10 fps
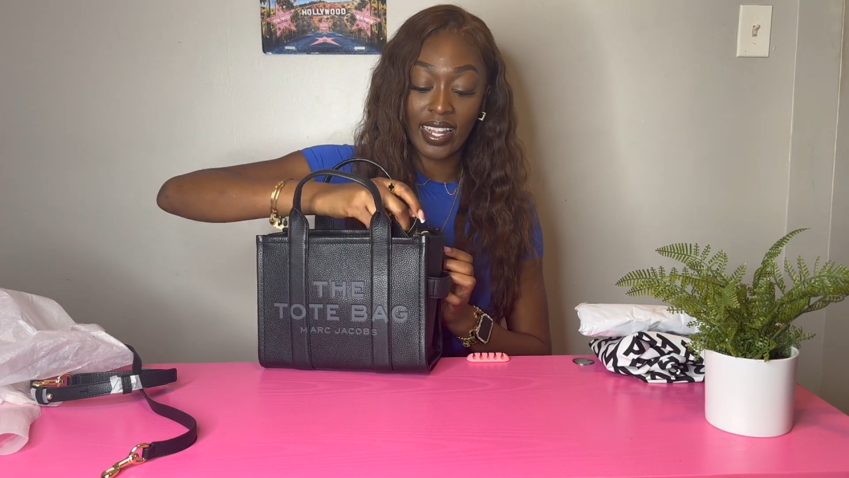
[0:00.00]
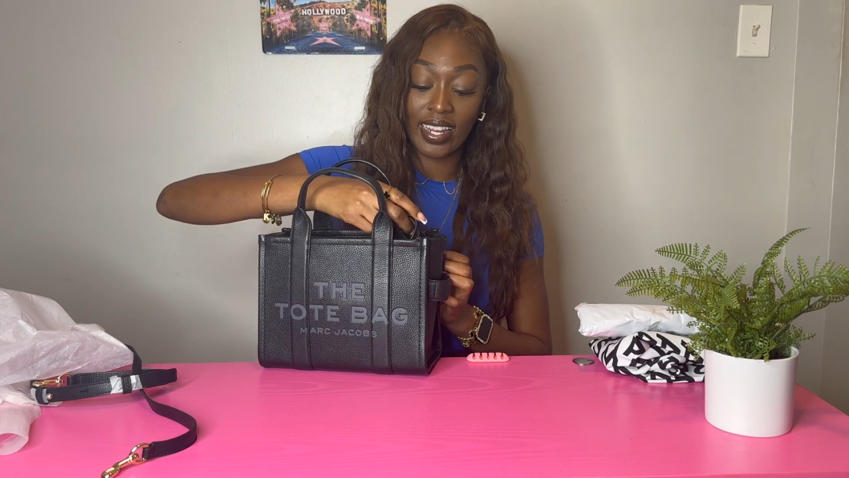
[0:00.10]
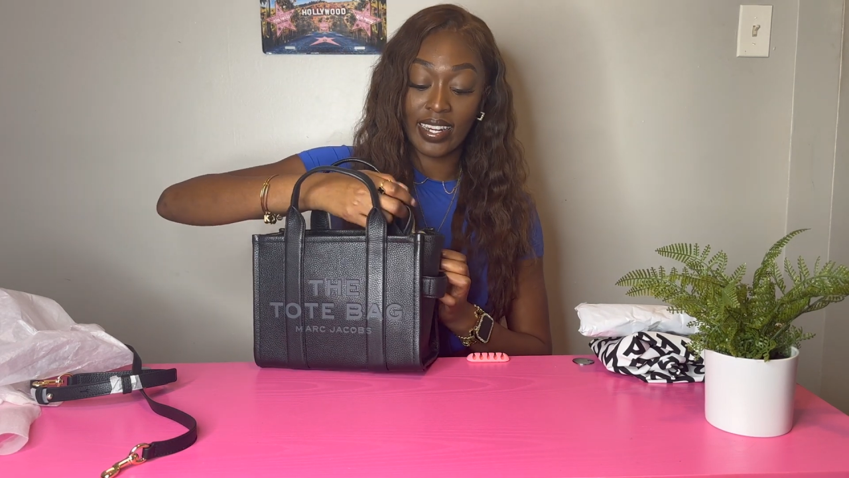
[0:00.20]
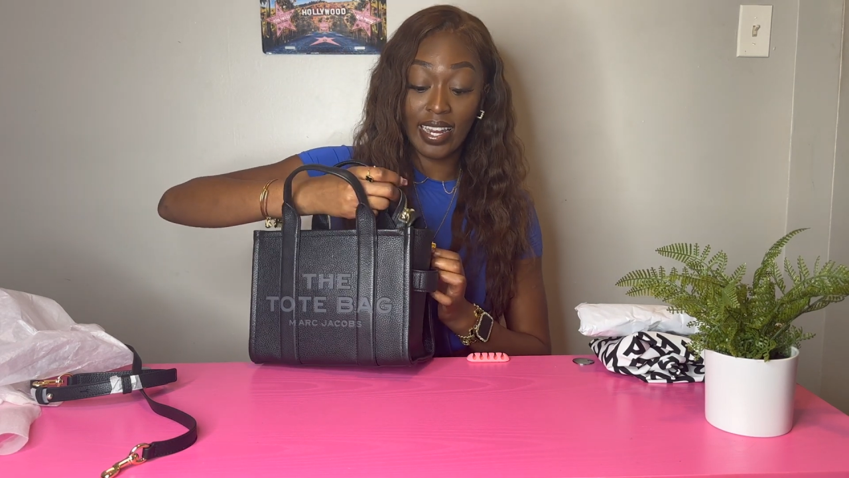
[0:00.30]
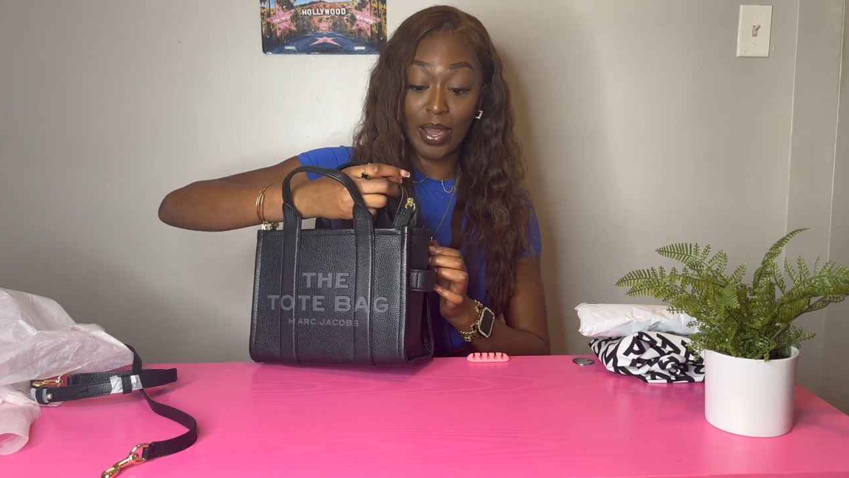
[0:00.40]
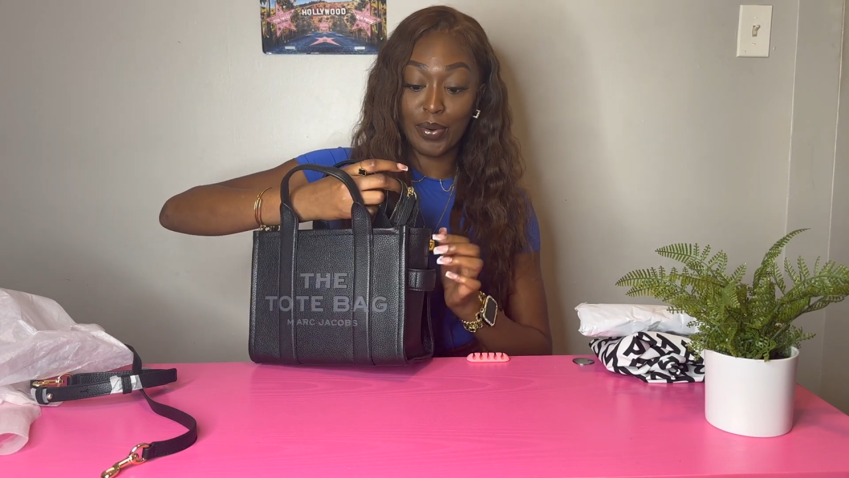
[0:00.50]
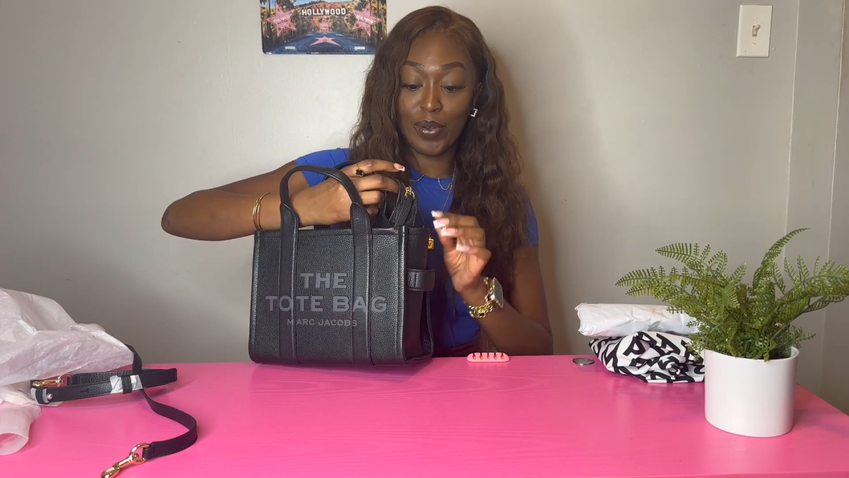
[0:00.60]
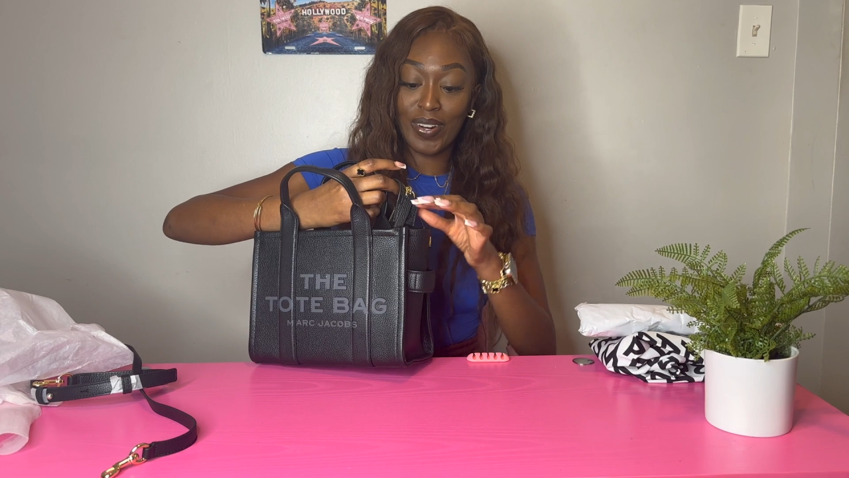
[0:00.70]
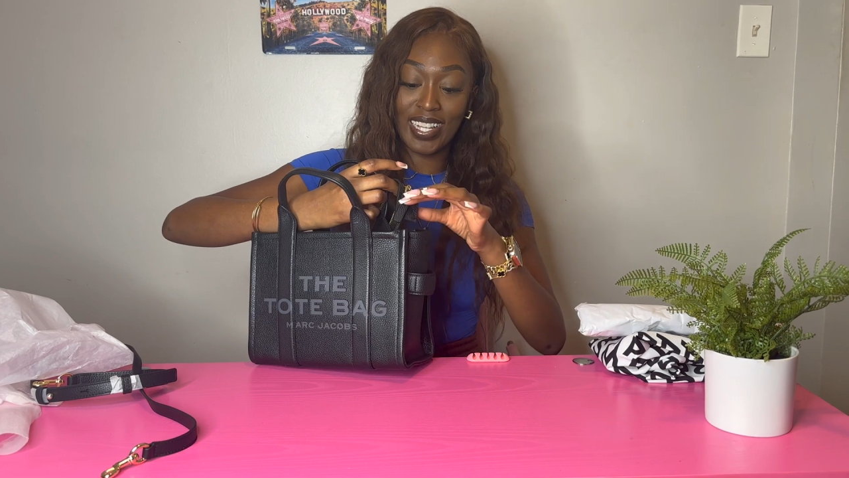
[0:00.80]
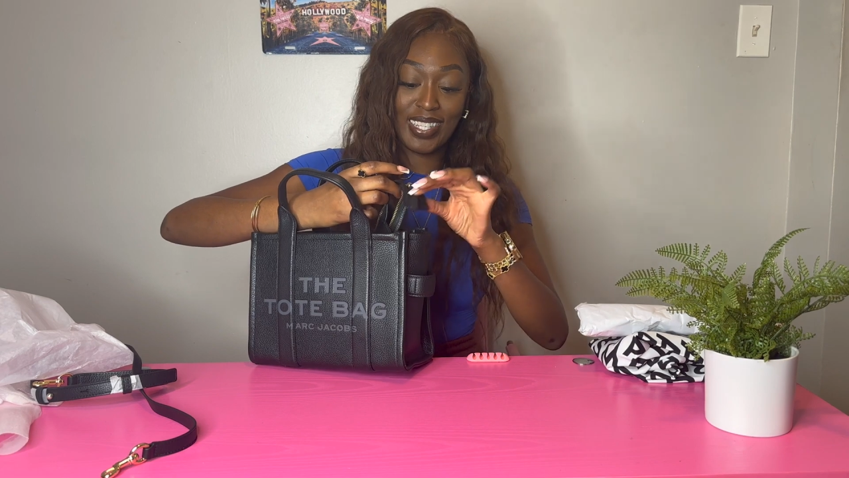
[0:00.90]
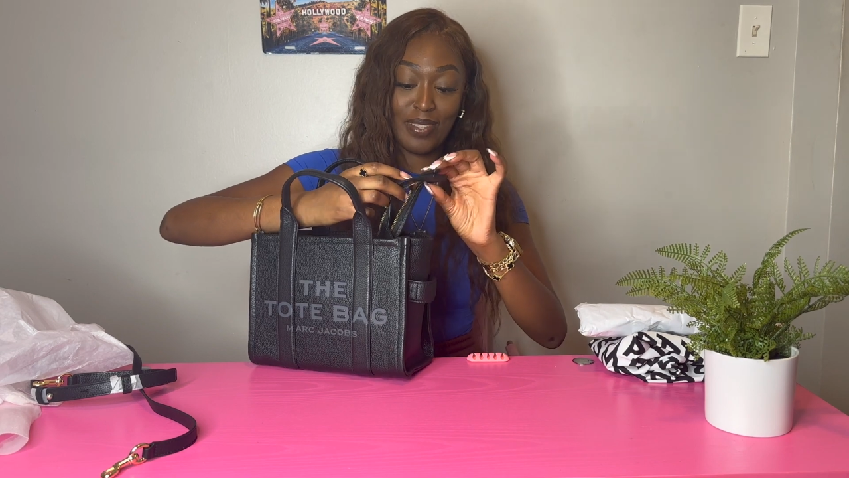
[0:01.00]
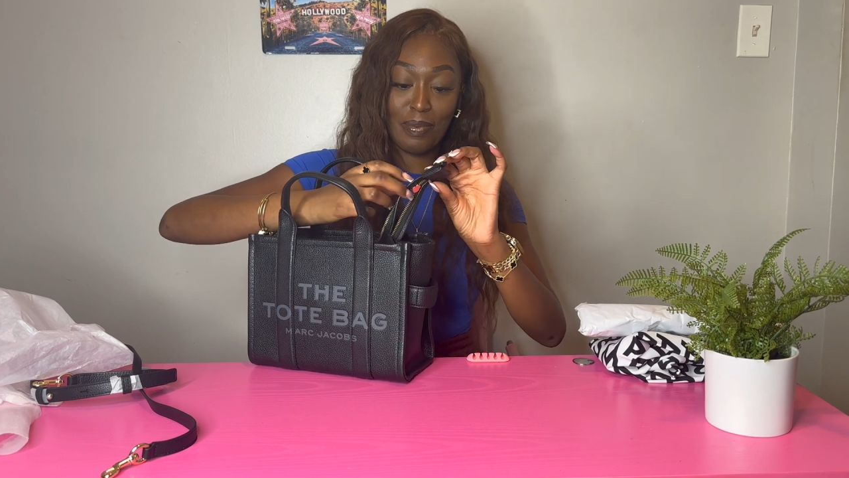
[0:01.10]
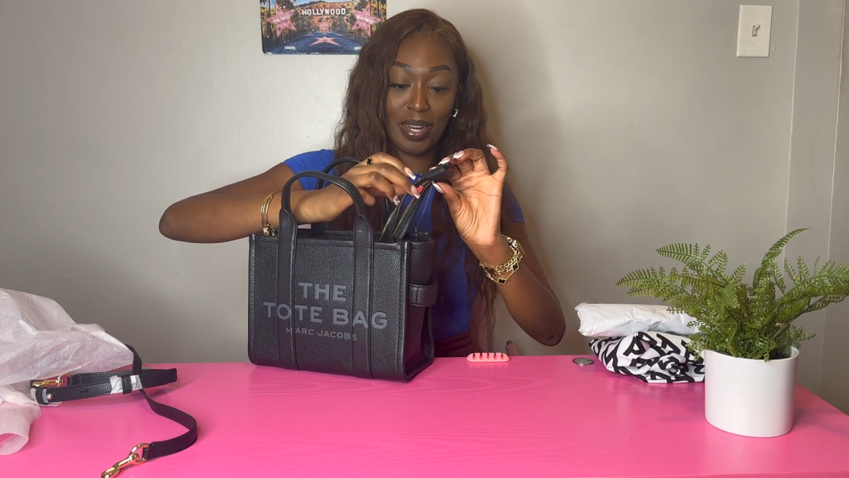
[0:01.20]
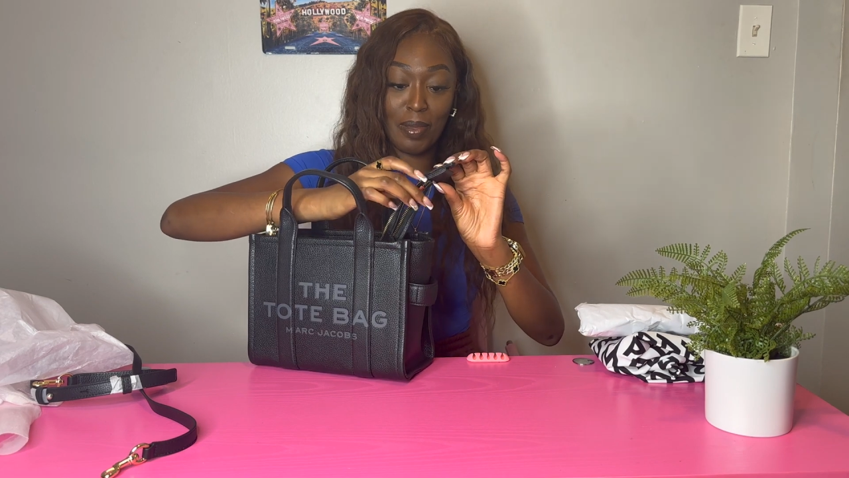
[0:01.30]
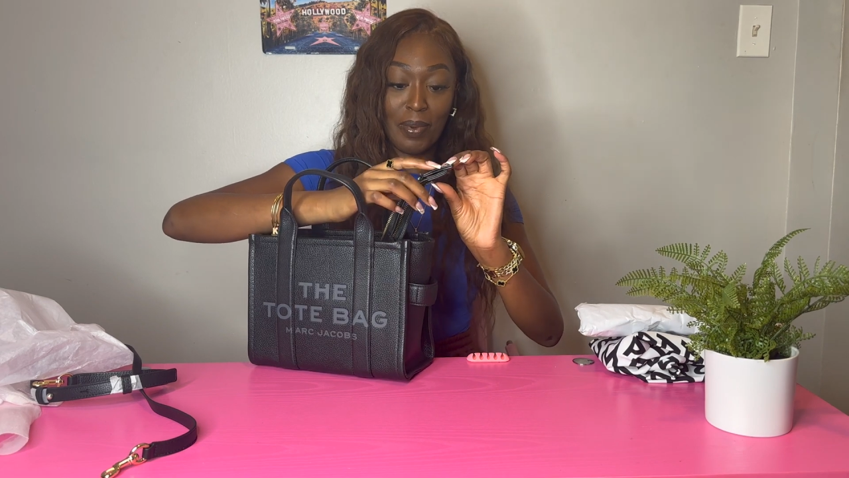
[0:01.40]
now known as the
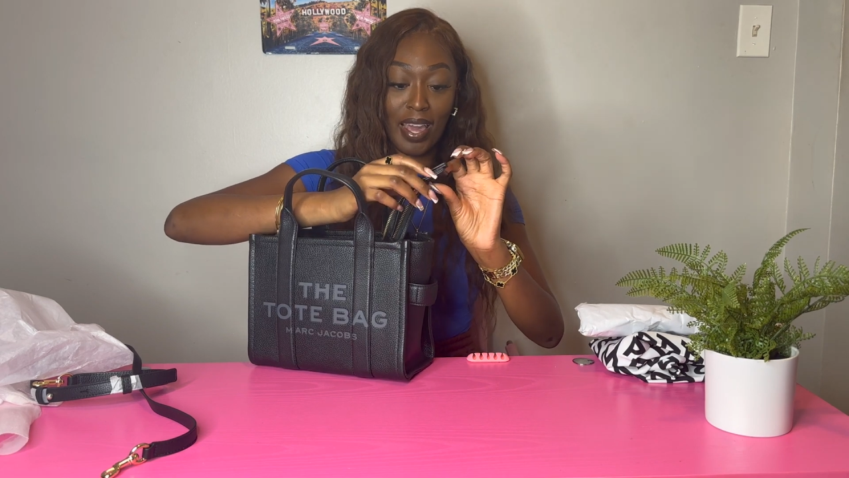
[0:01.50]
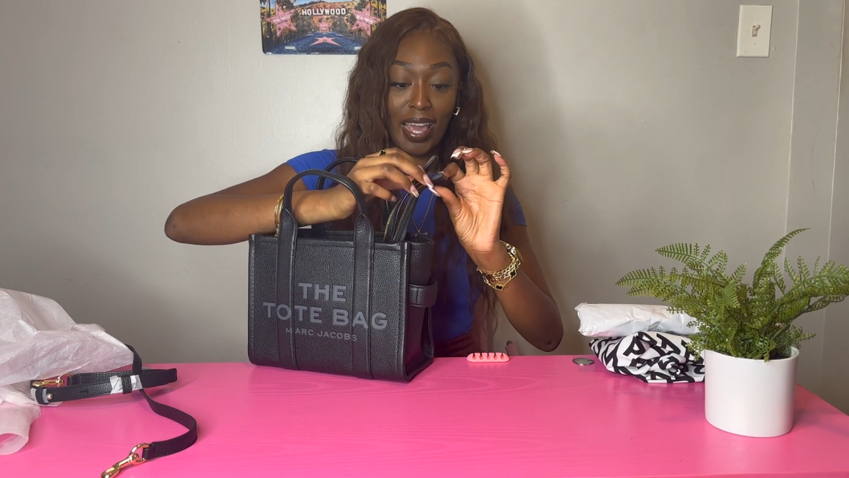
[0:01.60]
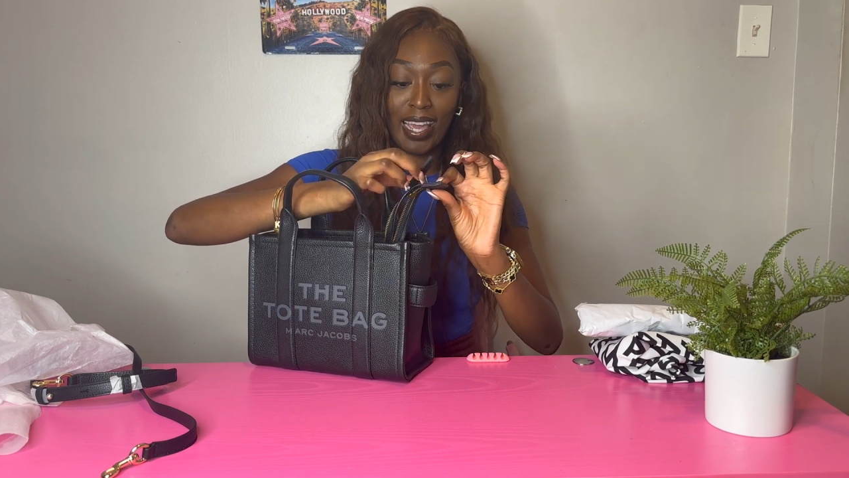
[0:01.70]
mini bag,